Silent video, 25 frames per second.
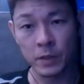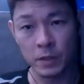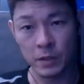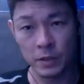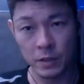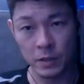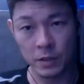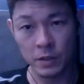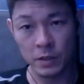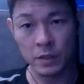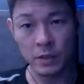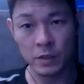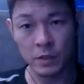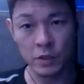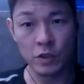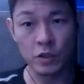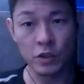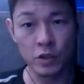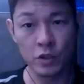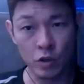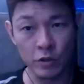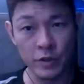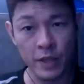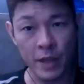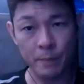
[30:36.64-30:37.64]
You
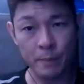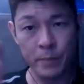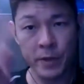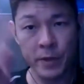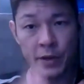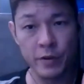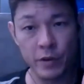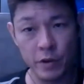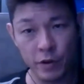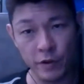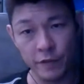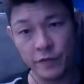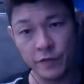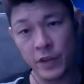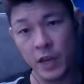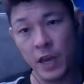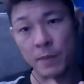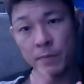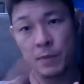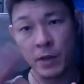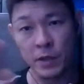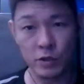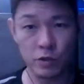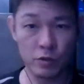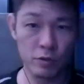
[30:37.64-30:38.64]
know, that period of time
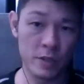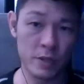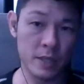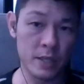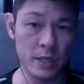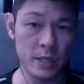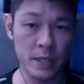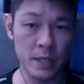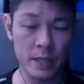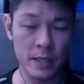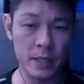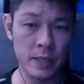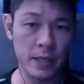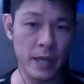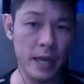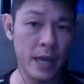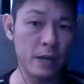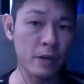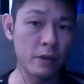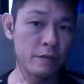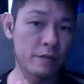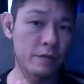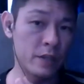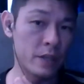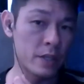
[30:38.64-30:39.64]
until the end
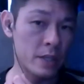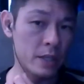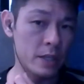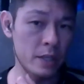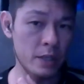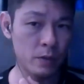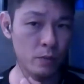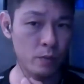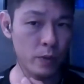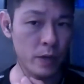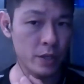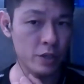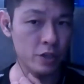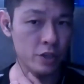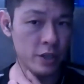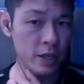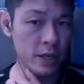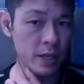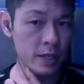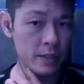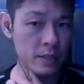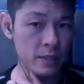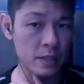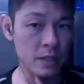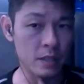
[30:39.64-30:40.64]
of the year, where
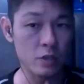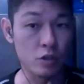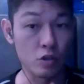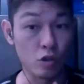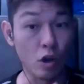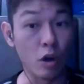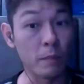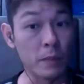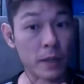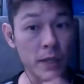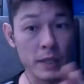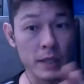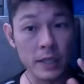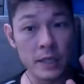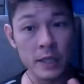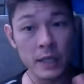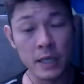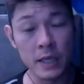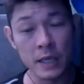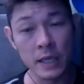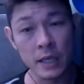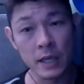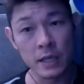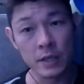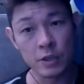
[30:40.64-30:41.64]
GIC is normally
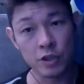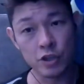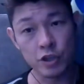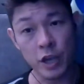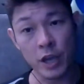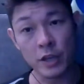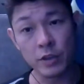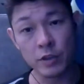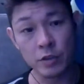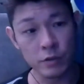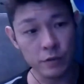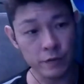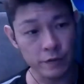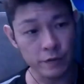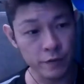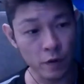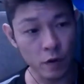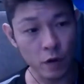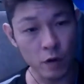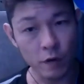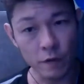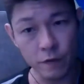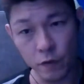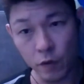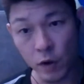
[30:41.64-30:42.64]
scheduled
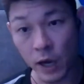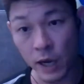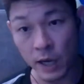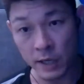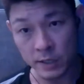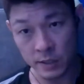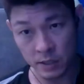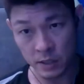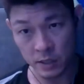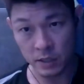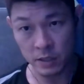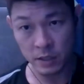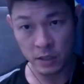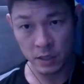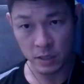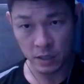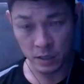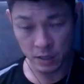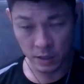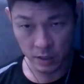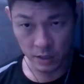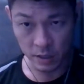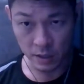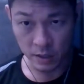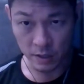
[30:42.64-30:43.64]
for us in
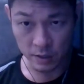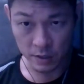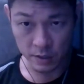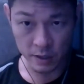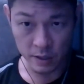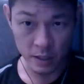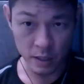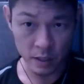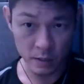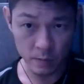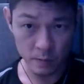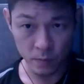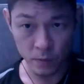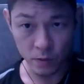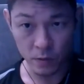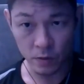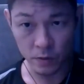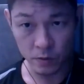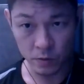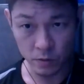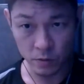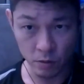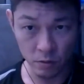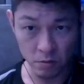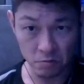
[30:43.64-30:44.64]
Singapore.
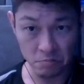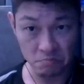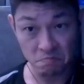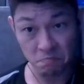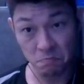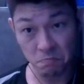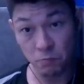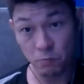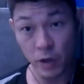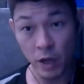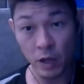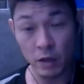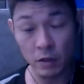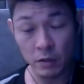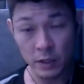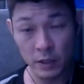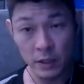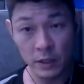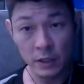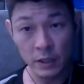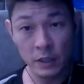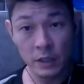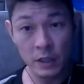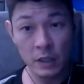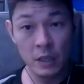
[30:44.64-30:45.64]
So well,
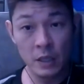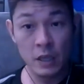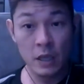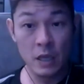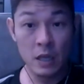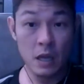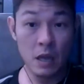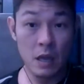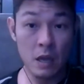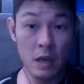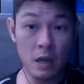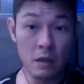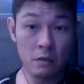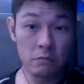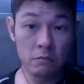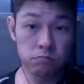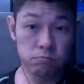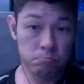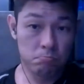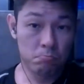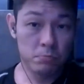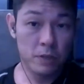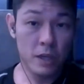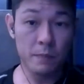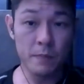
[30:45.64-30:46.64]

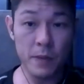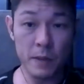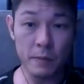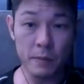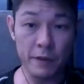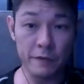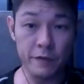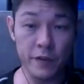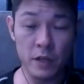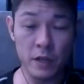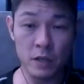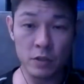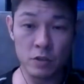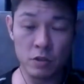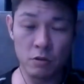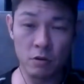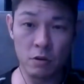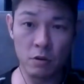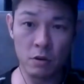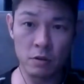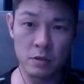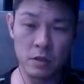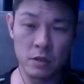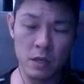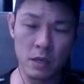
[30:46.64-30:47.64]
keeping my fingers
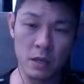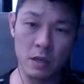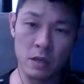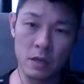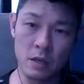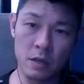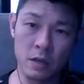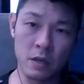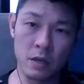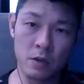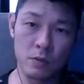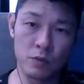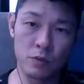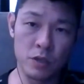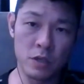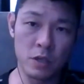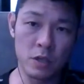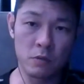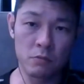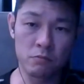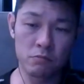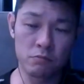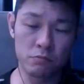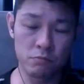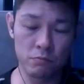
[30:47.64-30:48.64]
crossed.
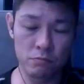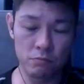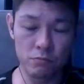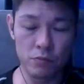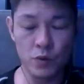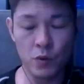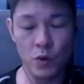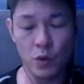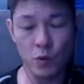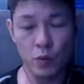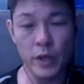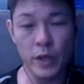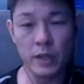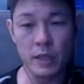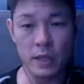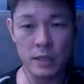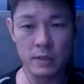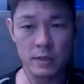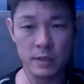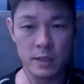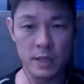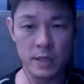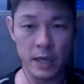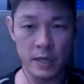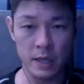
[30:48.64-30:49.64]
We will wait and
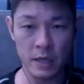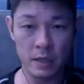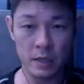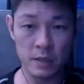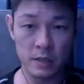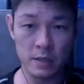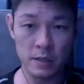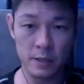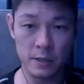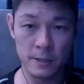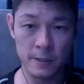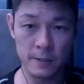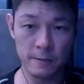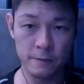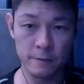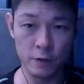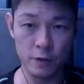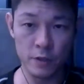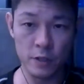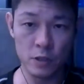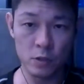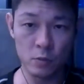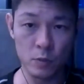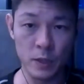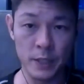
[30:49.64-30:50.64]
see, I guess, for
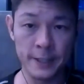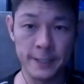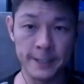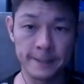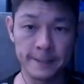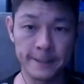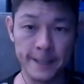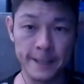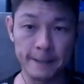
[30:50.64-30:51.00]
this one. Yeah.